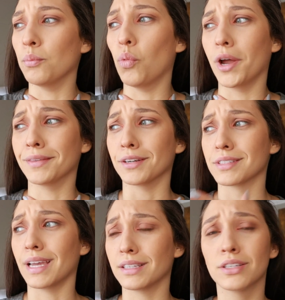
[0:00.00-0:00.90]
when
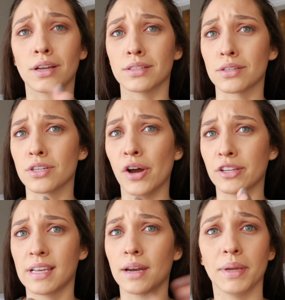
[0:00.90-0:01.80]
there's like tons of snow
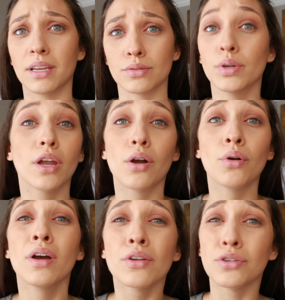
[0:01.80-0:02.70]
outside, because we know